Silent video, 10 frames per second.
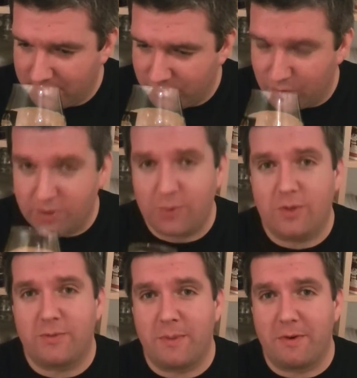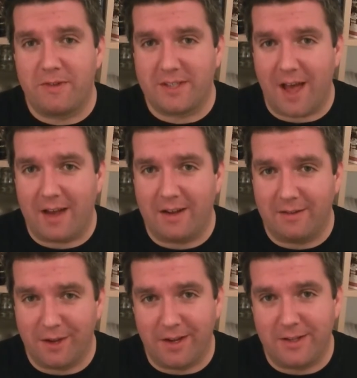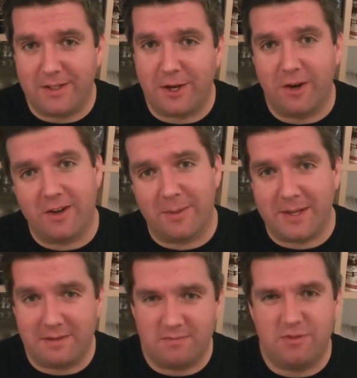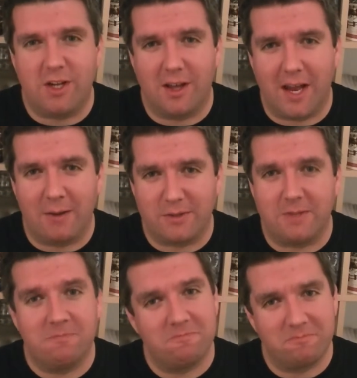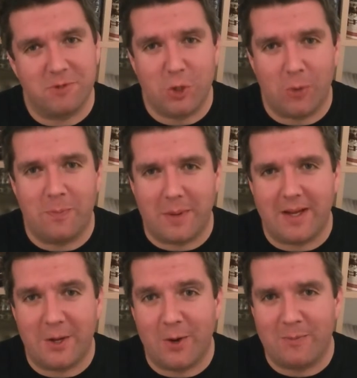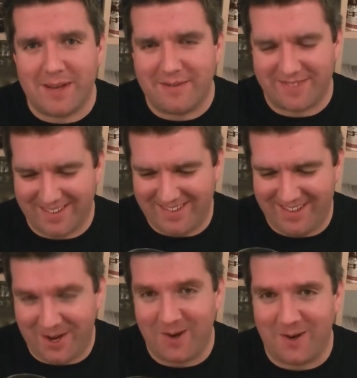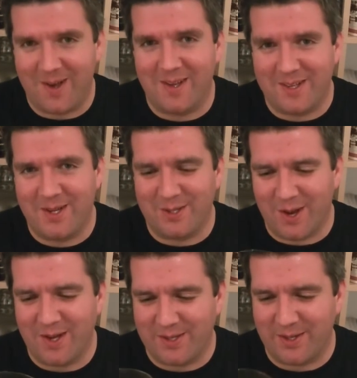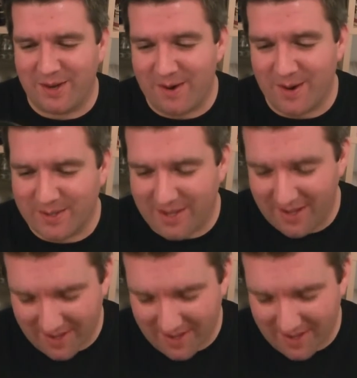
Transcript: once my brother started learning to cook, you mean, she learned how to cook beef, cook a joint of Sunday roast.